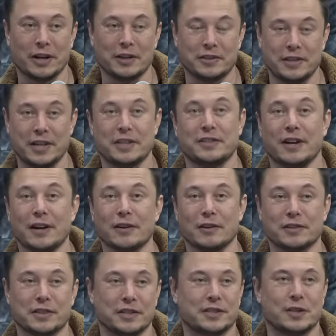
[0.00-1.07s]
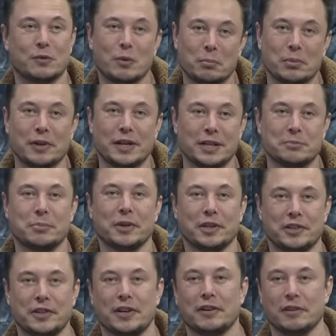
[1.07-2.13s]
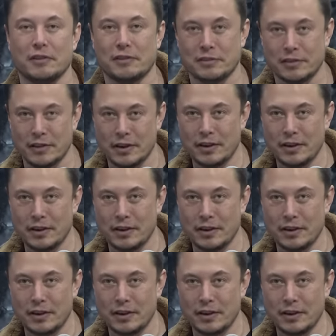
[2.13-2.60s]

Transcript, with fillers: I'd say tunnels. Can someone please build tunnels?